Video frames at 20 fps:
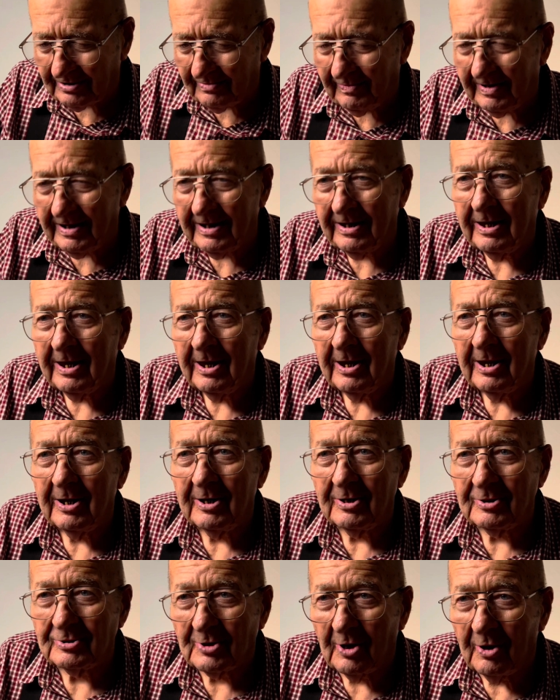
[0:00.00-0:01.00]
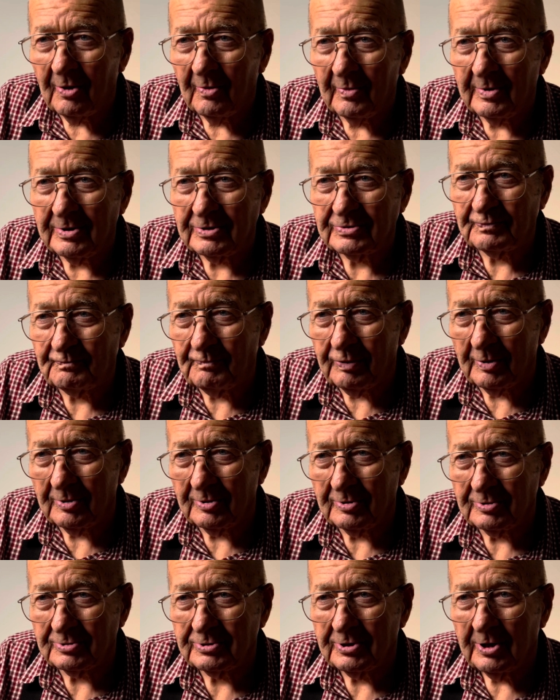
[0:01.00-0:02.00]
me is always
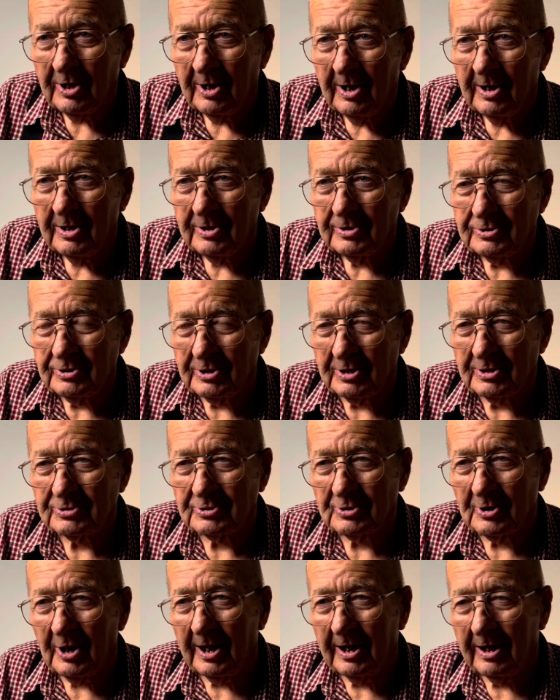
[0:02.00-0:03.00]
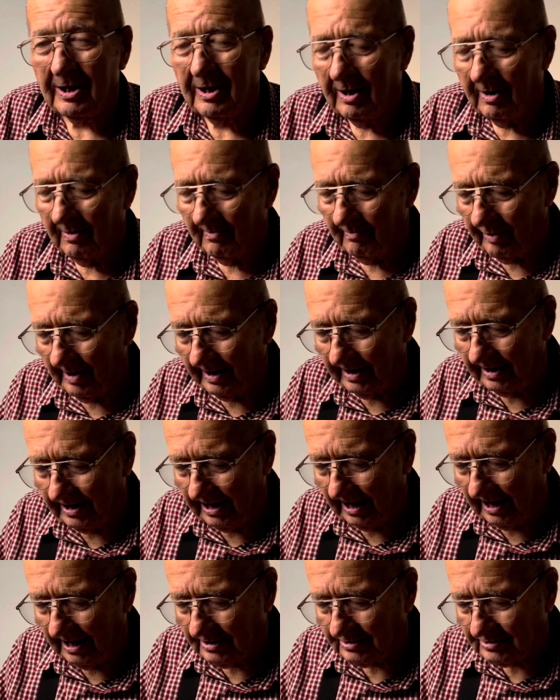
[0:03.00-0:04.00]
pushed. Just like my
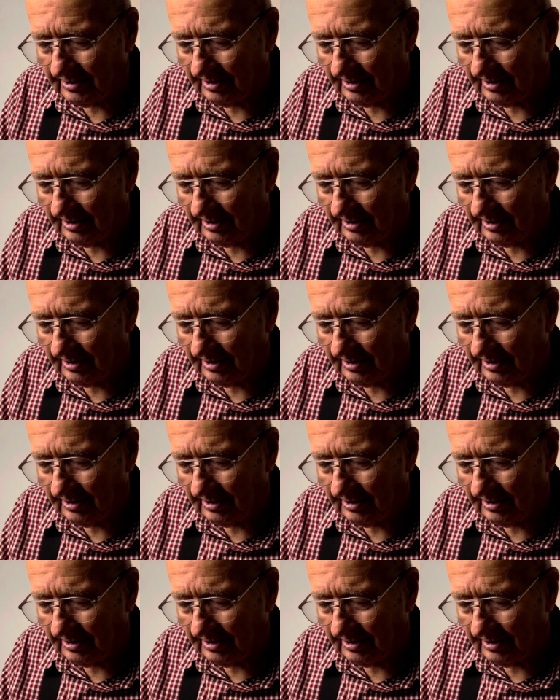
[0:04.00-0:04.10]
cancer